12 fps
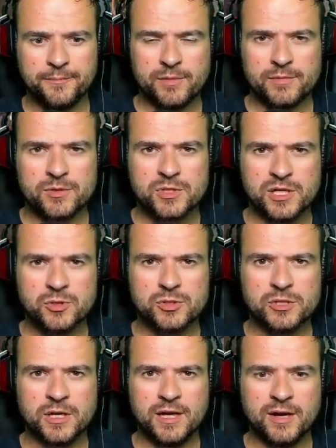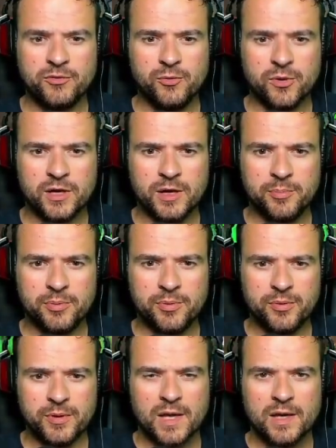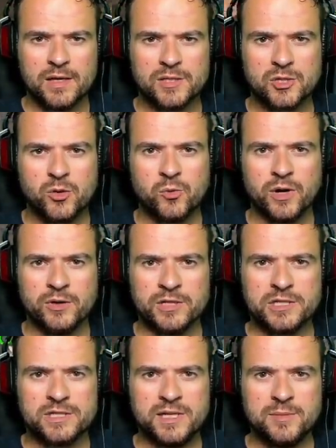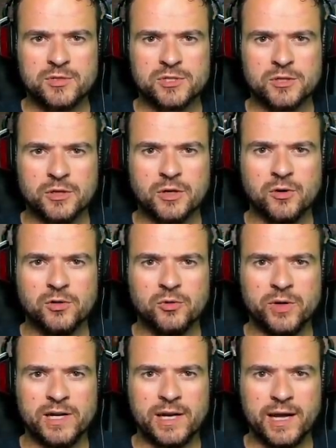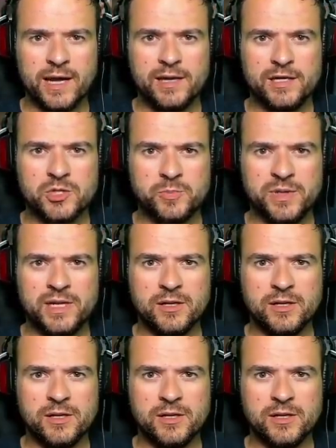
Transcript: Still stunning everyone up. So while this team is not going to win any speed